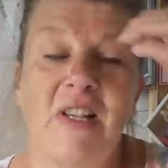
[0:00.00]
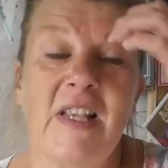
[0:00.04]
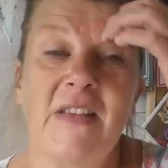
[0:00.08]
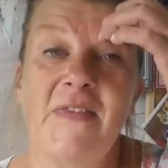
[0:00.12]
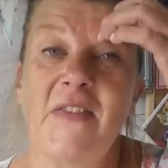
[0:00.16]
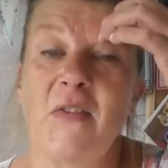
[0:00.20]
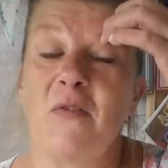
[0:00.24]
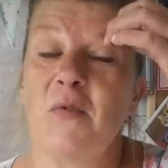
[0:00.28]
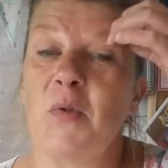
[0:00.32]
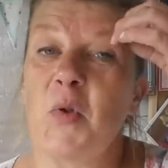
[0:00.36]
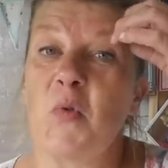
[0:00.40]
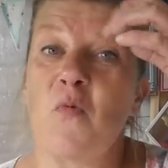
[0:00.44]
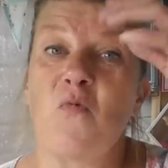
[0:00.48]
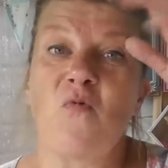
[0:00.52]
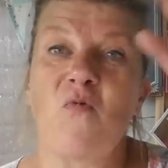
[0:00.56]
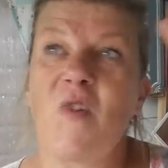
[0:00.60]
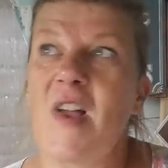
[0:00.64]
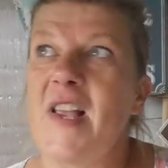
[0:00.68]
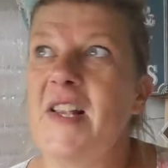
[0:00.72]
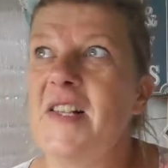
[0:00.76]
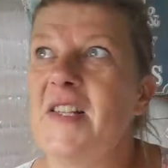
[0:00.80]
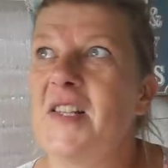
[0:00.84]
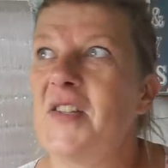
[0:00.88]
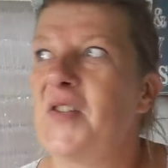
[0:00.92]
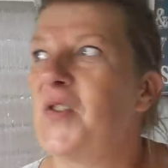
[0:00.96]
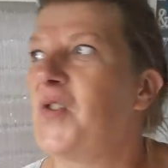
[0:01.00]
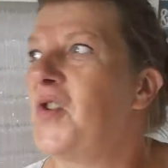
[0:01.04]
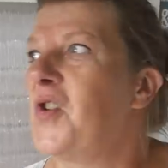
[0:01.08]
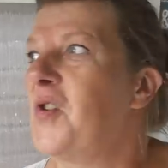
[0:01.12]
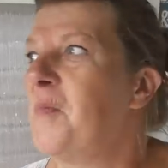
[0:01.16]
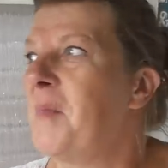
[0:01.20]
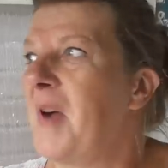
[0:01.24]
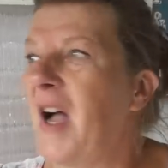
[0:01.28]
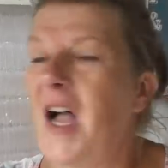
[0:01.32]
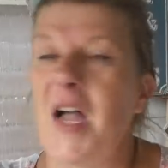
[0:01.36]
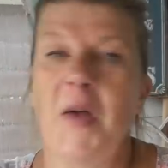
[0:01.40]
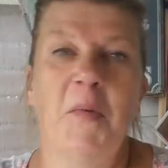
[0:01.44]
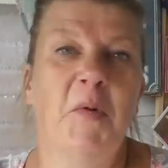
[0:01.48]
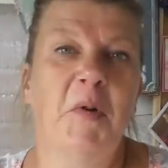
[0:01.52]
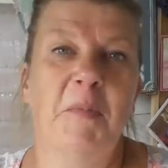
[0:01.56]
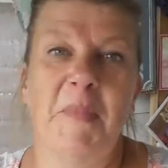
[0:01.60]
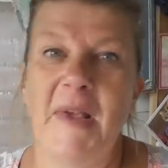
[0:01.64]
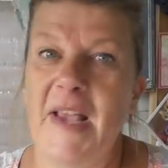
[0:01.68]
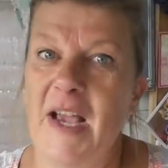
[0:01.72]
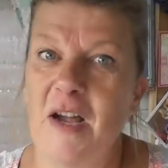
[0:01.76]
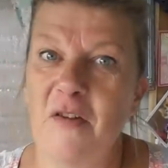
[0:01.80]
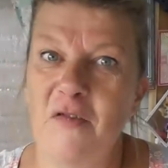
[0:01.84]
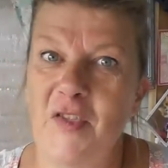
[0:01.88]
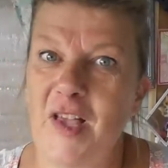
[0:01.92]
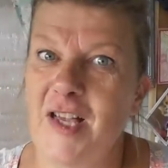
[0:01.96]
If it was a rainstorm, I would
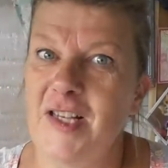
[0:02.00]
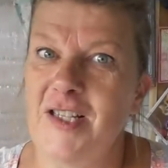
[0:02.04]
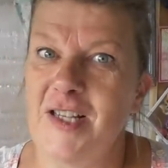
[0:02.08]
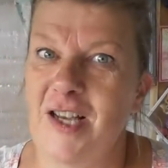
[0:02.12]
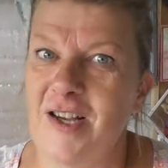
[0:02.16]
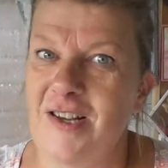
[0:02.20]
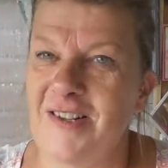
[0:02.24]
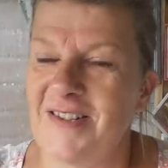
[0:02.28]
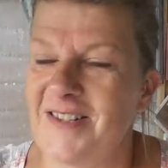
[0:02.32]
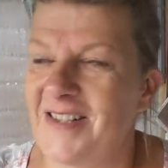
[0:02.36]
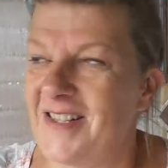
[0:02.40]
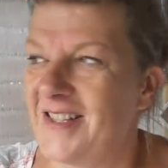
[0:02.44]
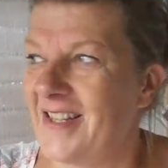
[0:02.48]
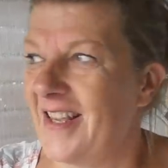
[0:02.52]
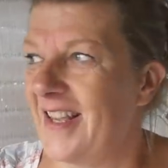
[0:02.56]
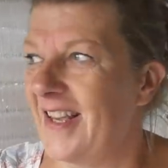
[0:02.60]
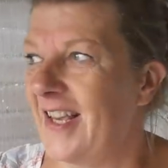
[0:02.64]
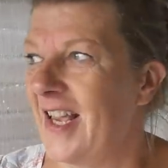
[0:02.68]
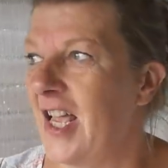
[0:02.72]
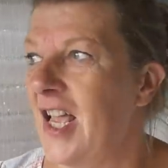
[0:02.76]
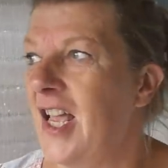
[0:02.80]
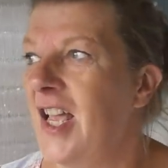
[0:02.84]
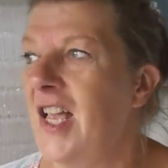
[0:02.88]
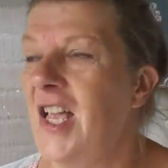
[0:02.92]
be out there dancing.